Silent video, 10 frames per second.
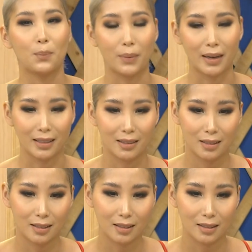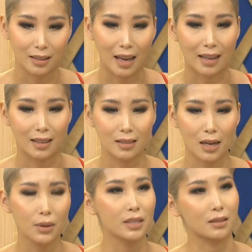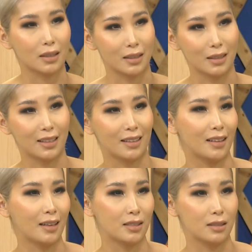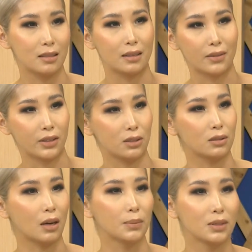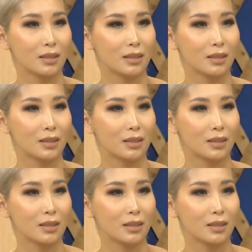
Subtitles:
But yeah, that's how I started, and then I just never stopped.